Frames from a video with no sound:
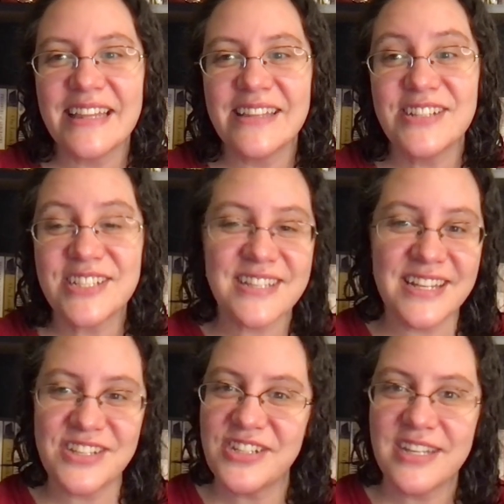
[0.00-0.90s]
just
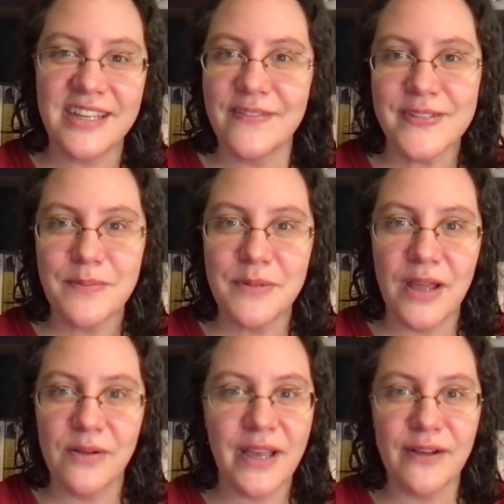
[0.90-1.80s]
that she gives them
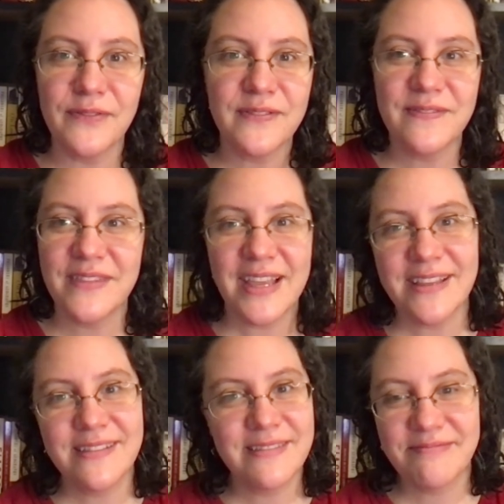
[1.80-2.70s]
no guff.
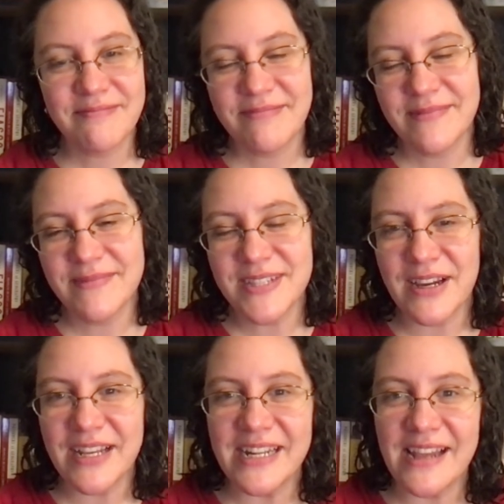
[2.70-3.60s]
They
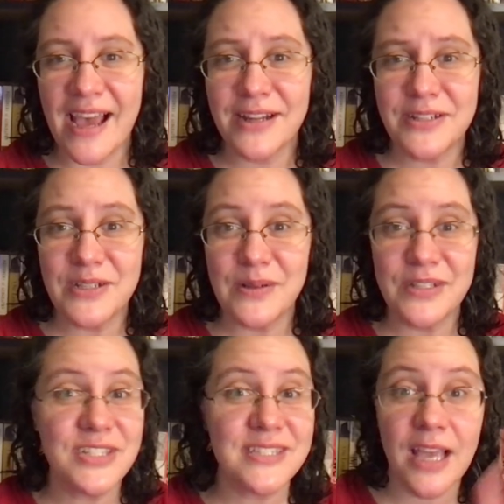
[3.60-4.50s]
start getting attitude
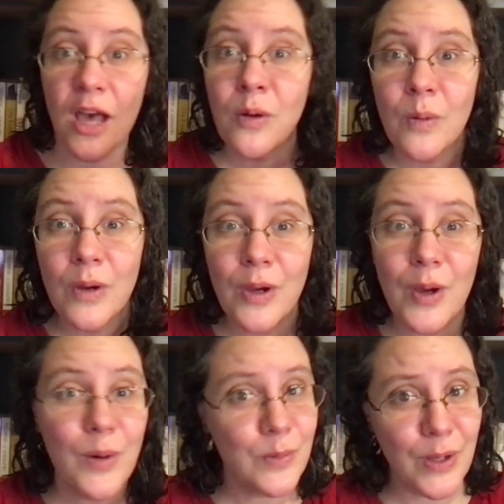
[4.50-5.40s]
and she's like, oh,
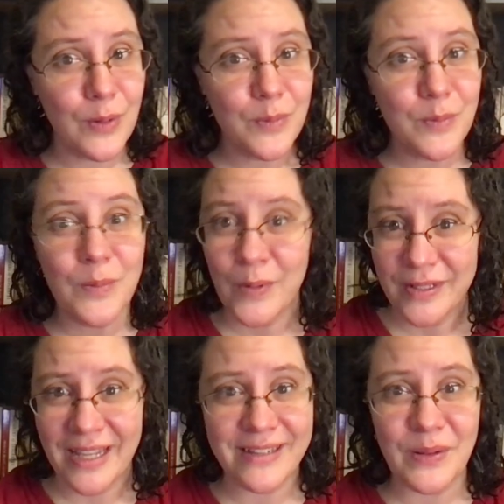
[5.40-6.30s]
oh no, we're
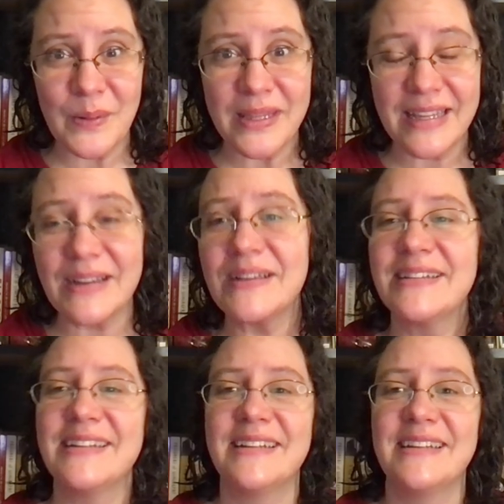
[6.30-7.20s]
not going there.
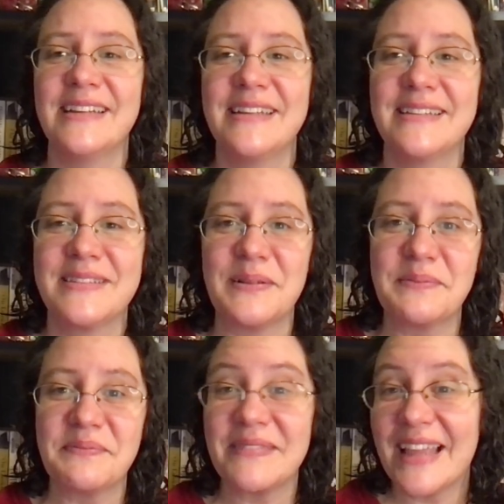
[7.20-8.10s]
So
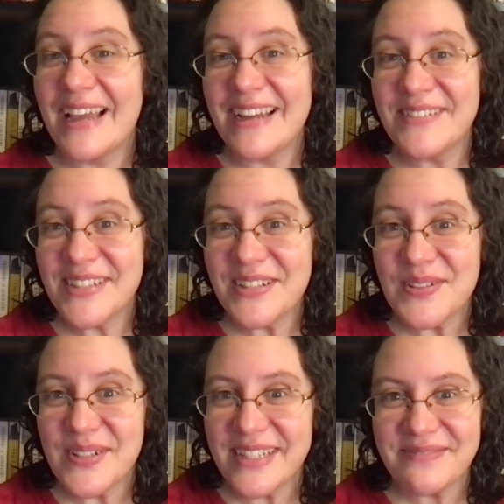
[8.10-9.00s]
I really
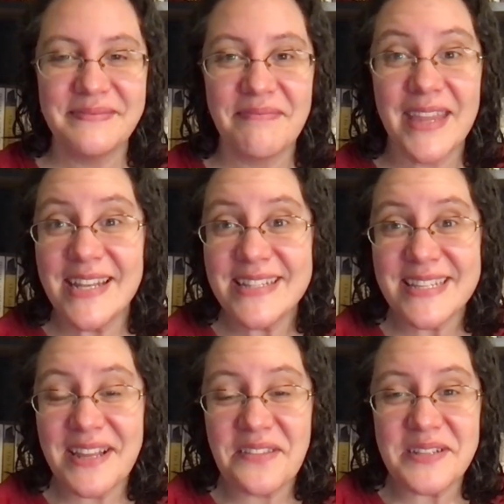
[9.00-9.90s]
enjoyed it. And it's
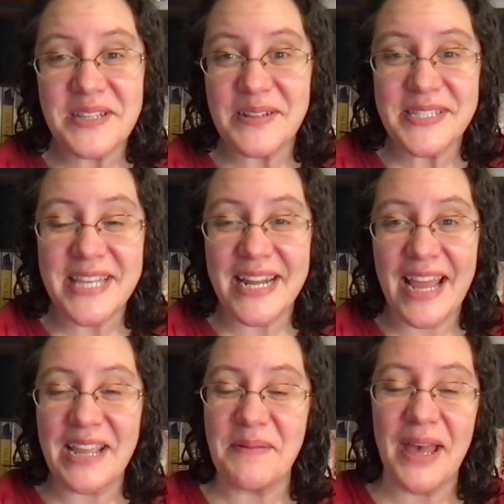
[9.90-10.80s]
another series that
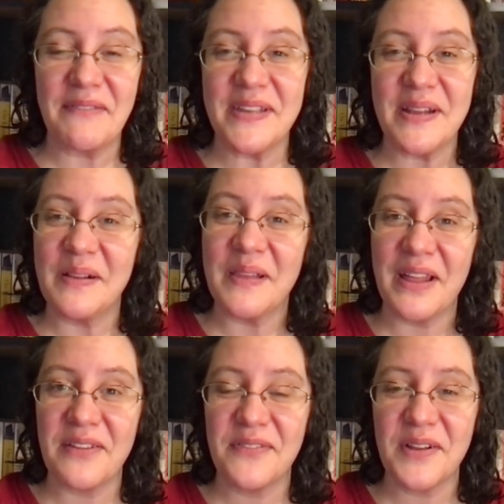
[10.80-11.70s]
I am having a
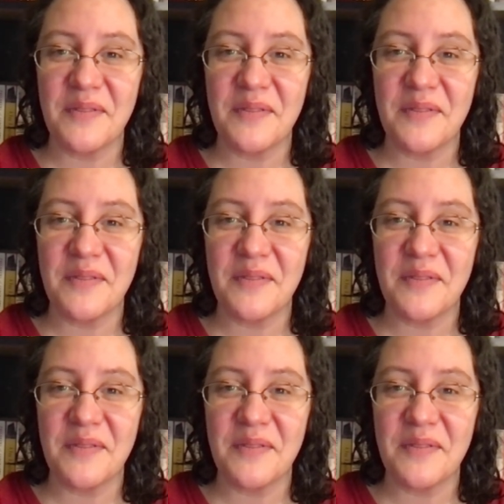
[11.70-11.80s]
lot of fun